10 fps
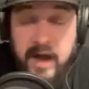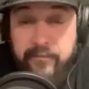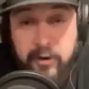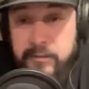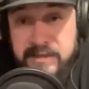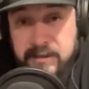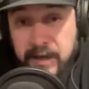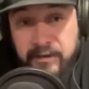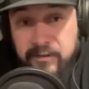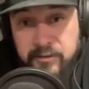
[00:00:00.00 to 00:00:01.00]
I've always
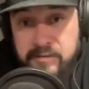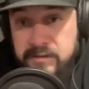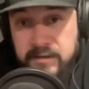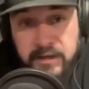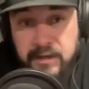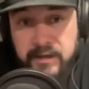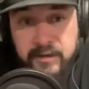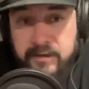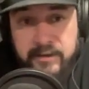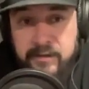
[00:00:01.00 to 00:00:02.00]
liked those.
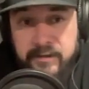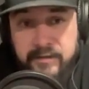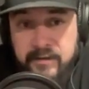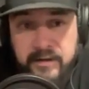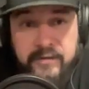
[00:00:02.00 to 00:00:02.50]
It